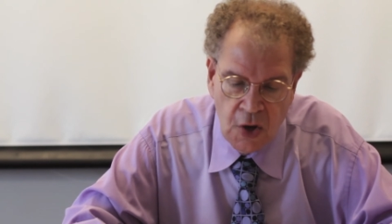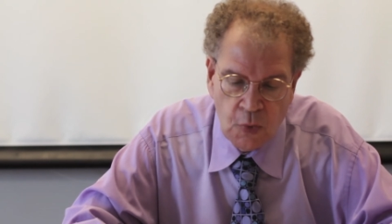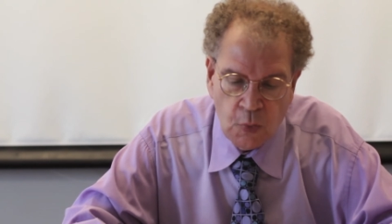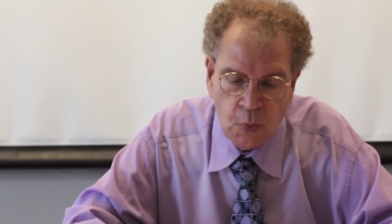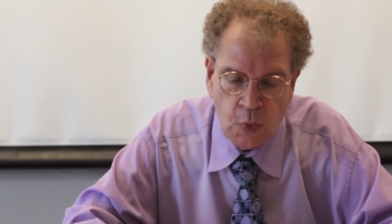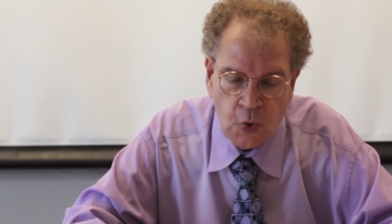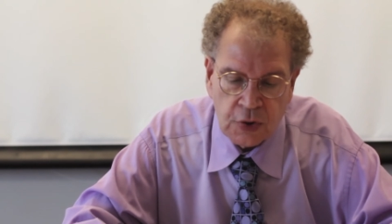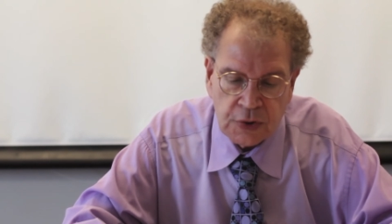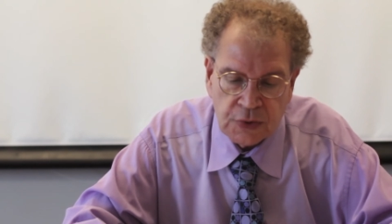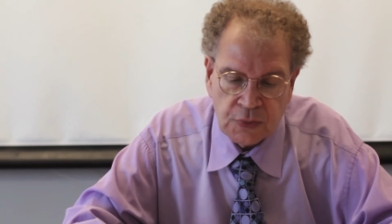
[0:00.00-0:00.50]

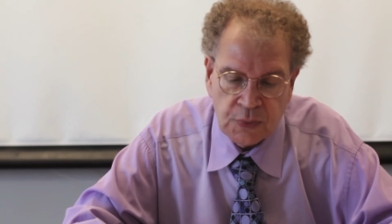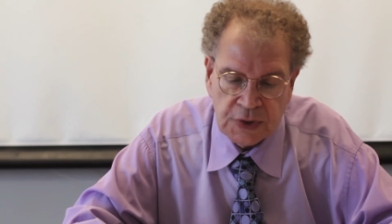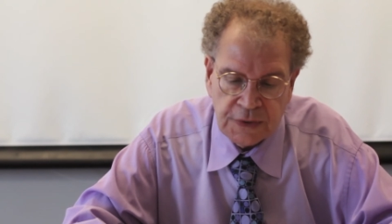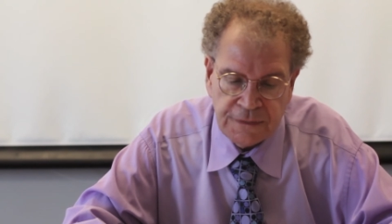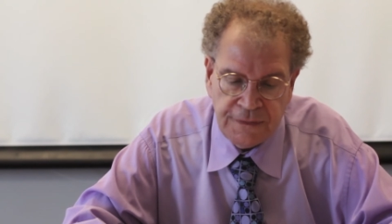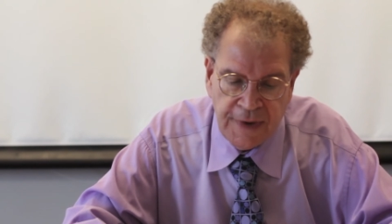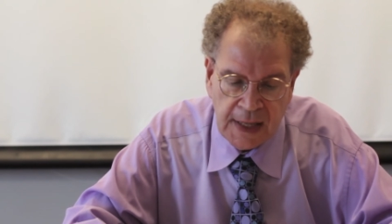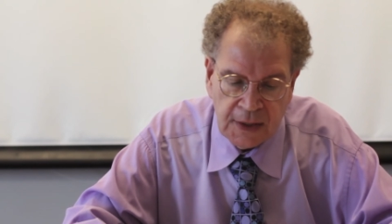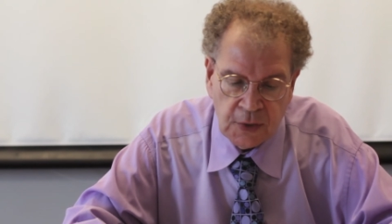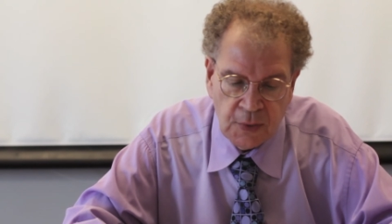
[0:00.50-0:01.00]
Works which
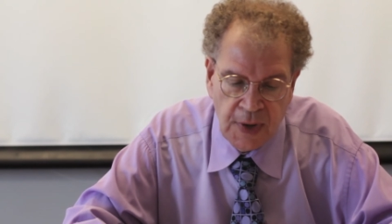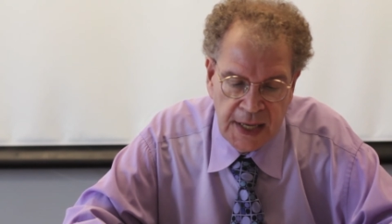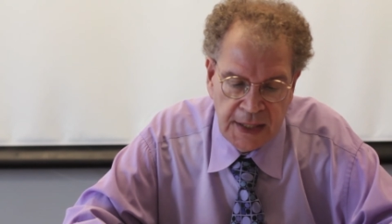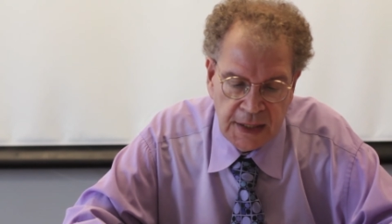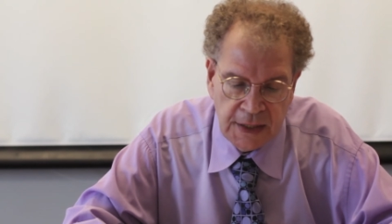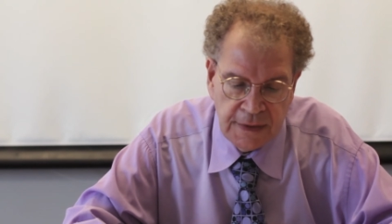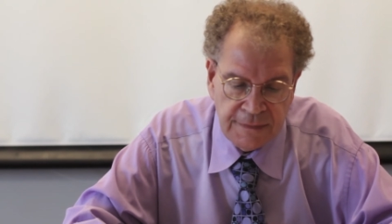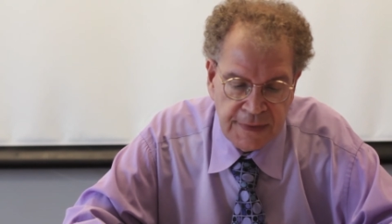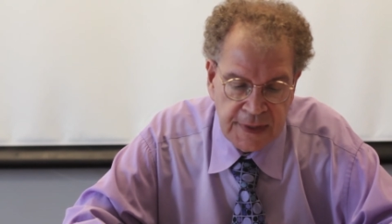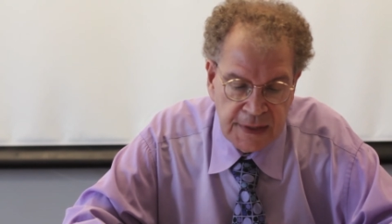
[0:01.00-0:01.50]
follow
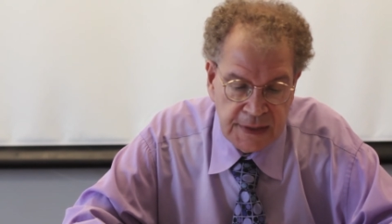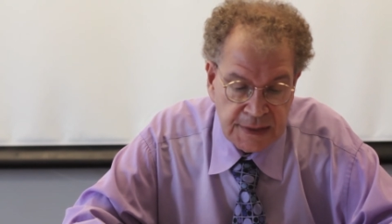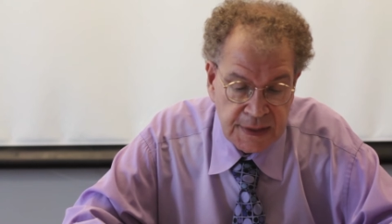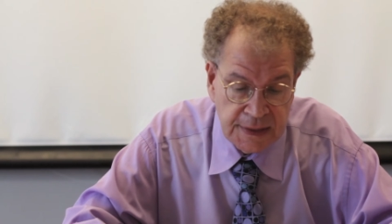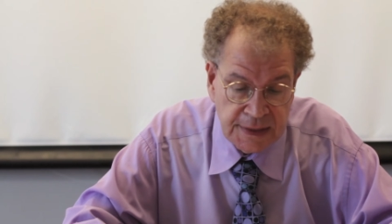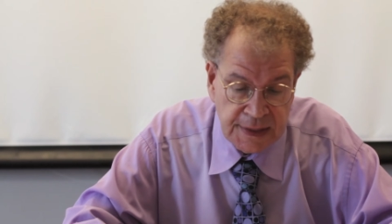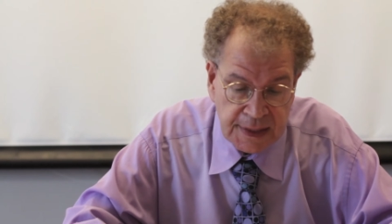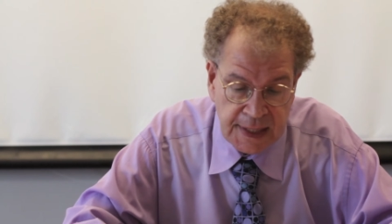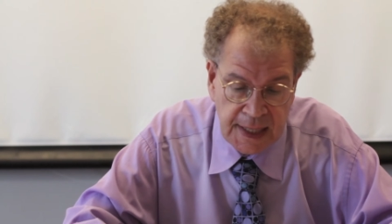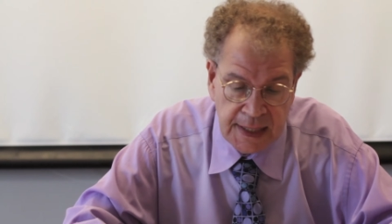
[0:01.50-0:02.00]
any of these
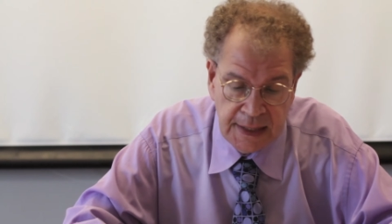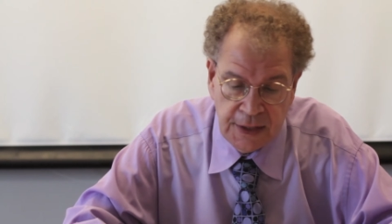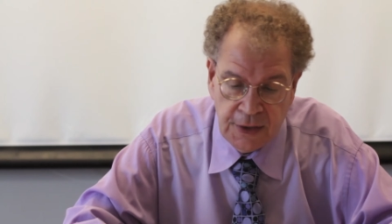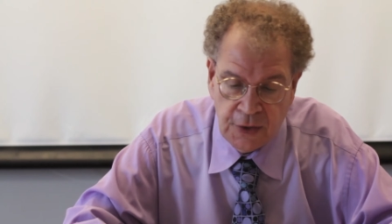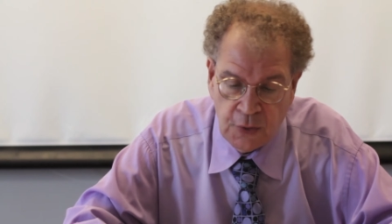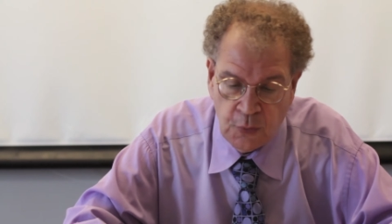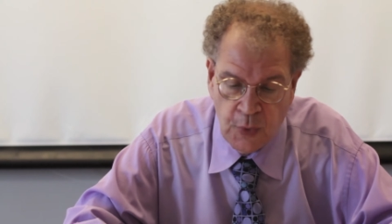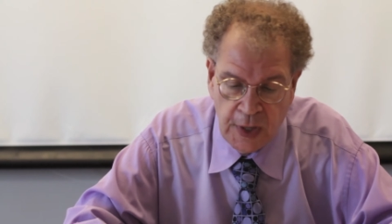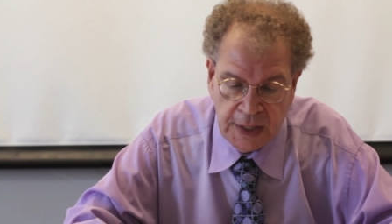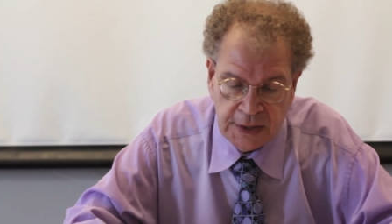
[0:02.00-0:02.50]
indicated
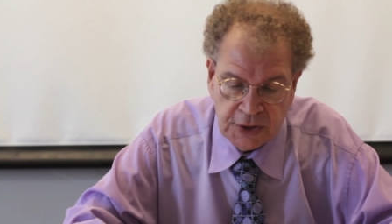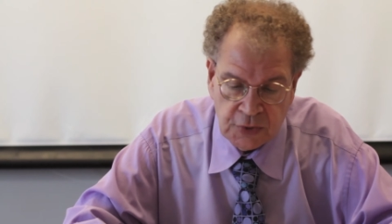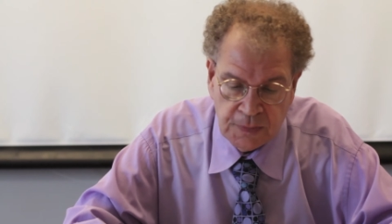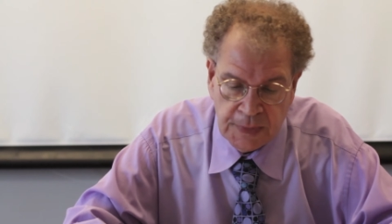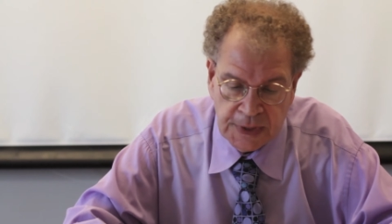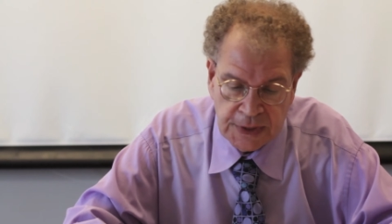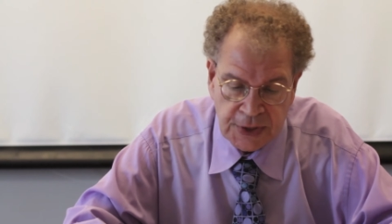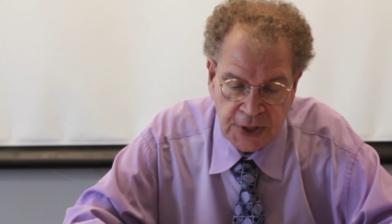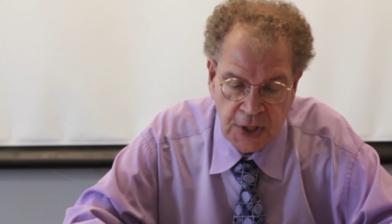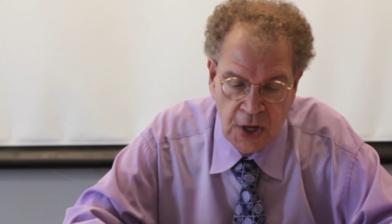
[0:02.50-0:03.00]

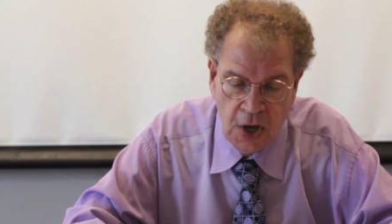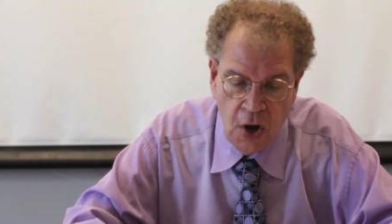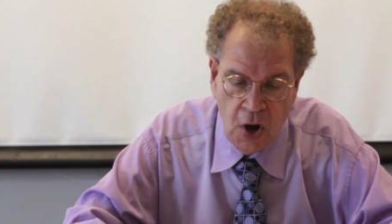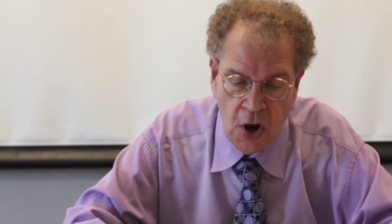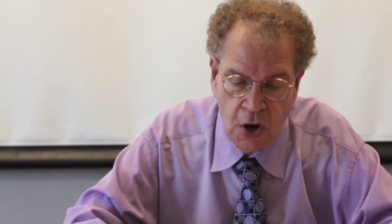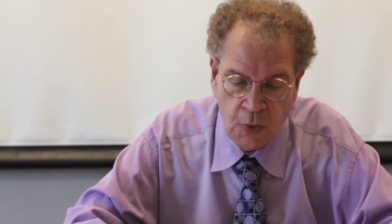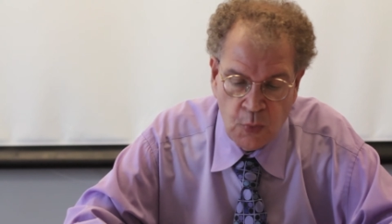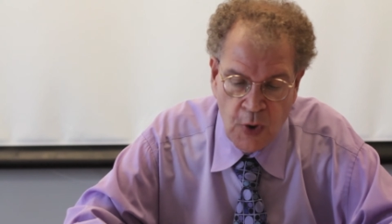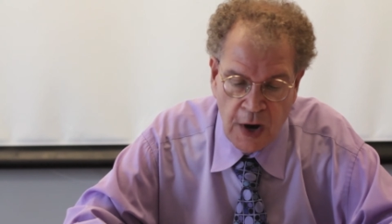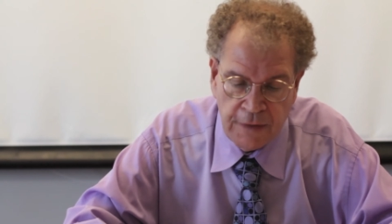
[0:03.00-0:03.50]
arrangements
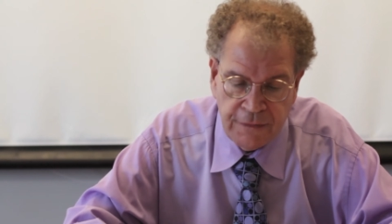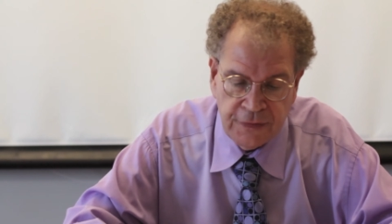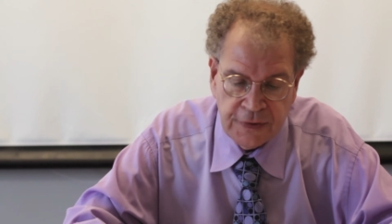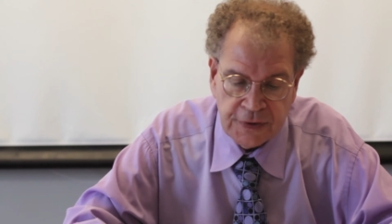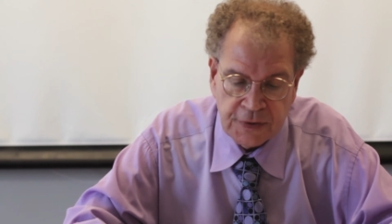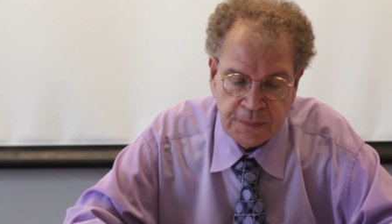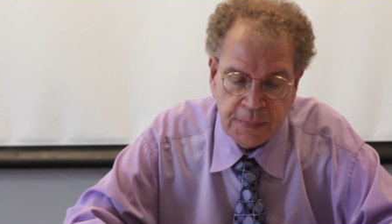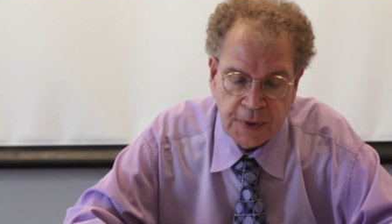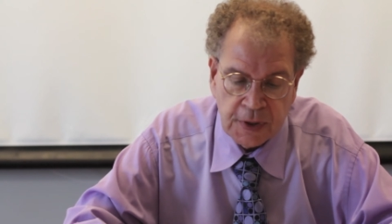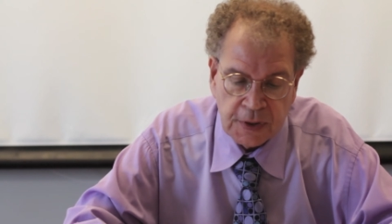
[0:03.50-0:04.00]
are
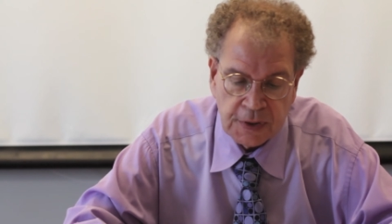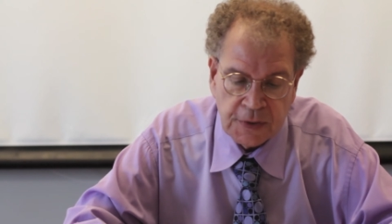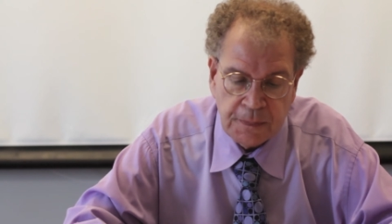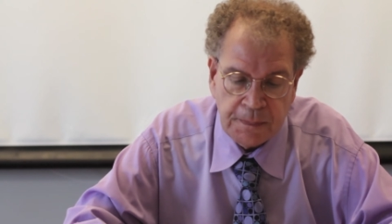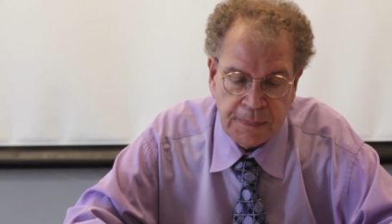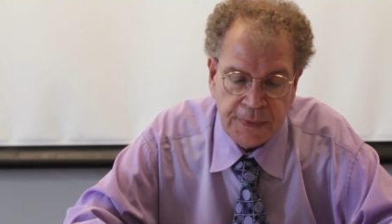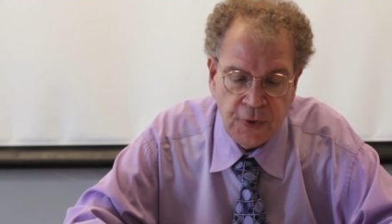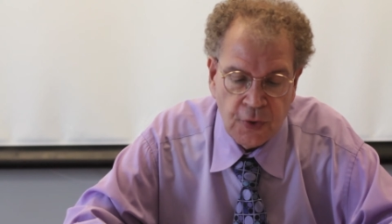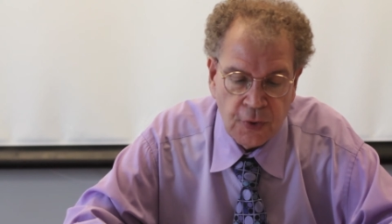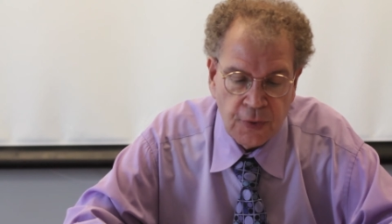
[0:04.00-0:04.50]
reference books,
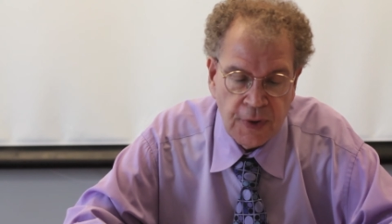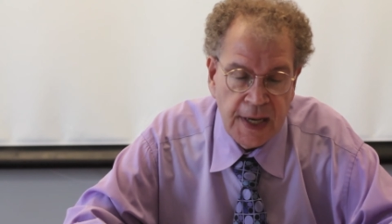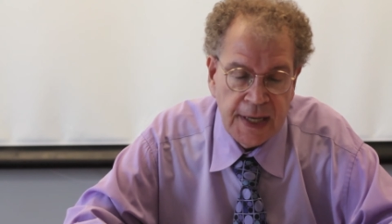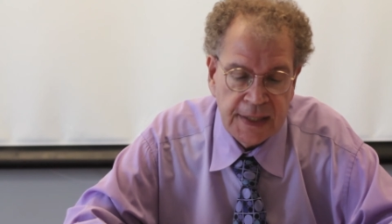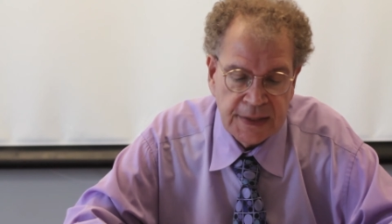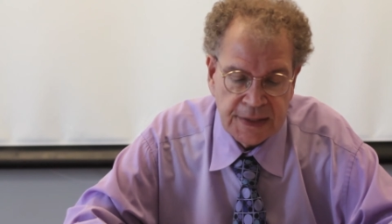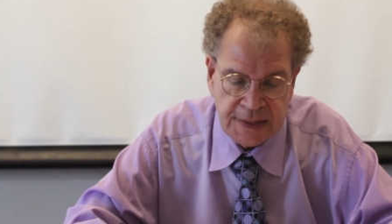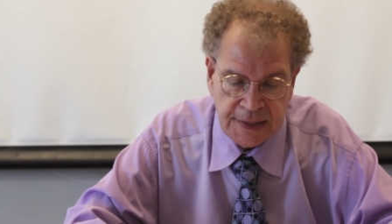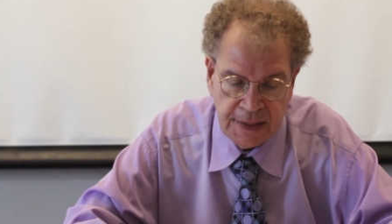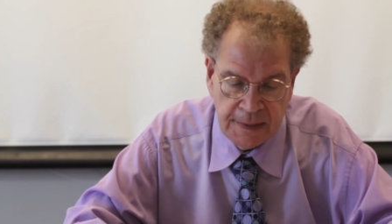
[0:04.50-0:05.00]
pure
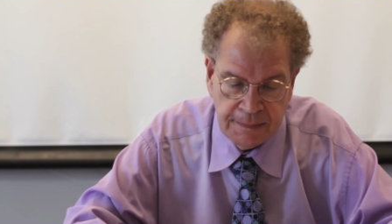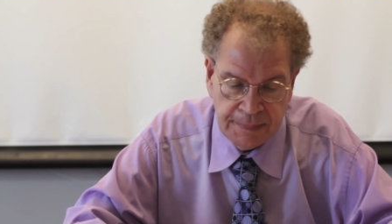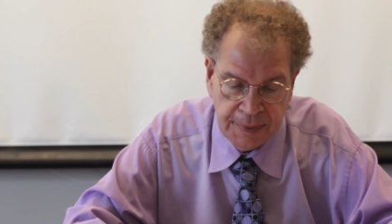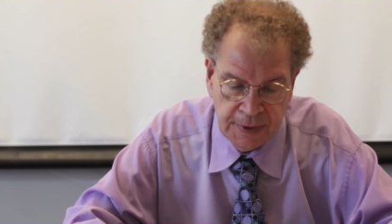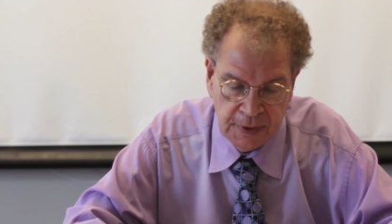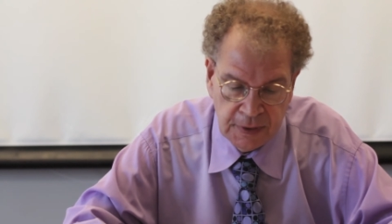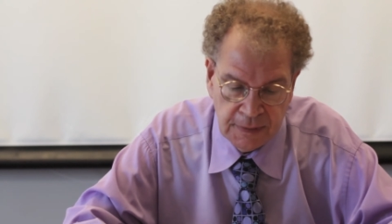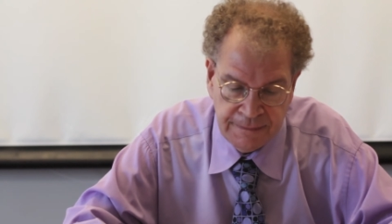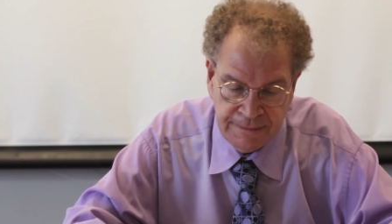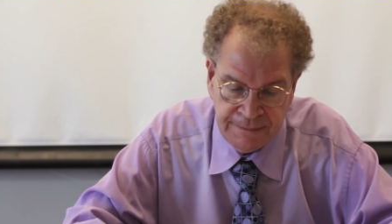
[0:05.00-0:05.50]
and simple,